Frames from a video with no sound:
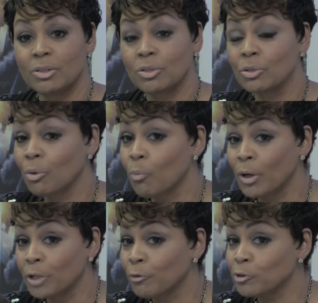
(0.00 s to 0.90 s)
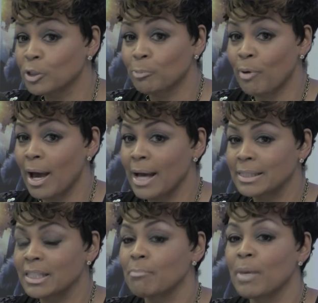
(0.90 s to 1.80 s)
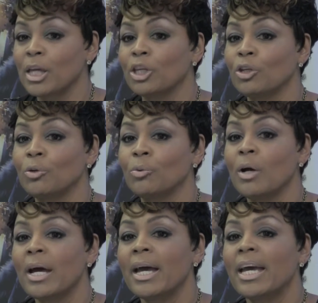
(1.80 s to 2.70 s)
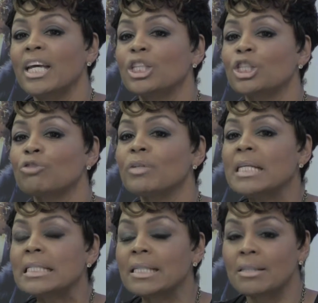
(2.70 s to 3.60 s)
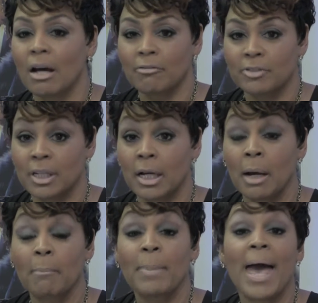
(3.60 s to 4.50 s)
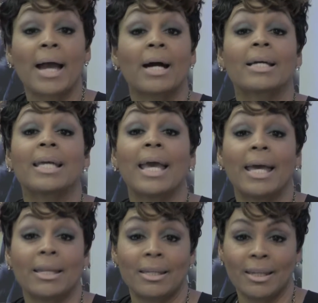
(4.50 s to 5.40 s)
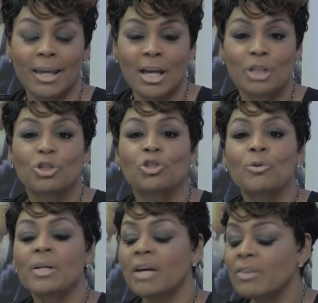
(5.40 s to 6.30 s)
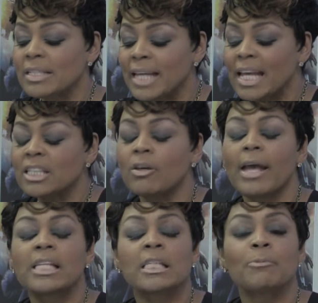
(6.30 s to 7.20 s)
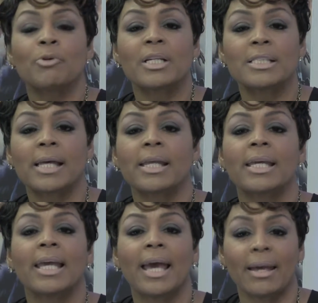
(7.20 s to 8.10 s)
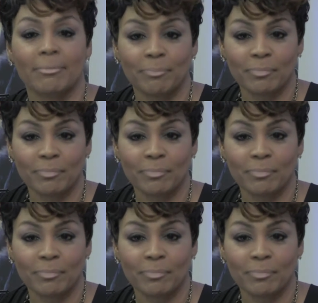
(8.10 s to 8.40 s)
to a wonderful surprise, to make you intrigued enough to come back again, to do whatever it takes to experience that again.